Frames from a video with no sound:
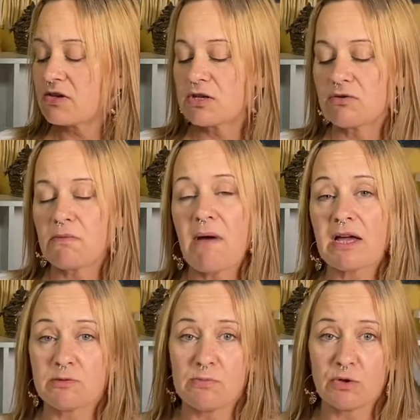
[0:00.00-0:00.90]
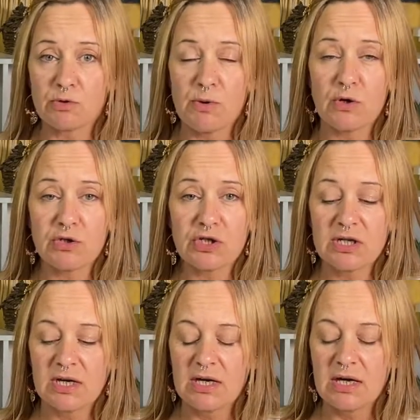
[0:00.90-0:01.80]
So the matte Mod Podge
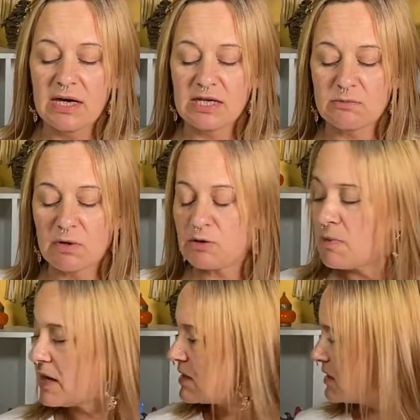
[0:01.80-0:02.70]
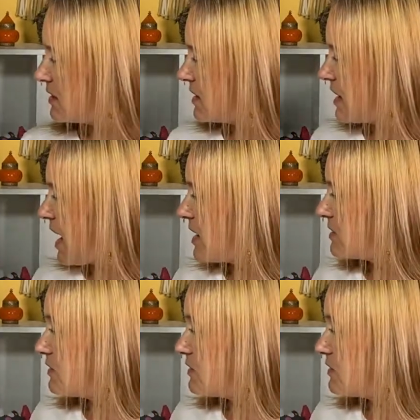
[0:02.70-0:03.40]
is much better than that,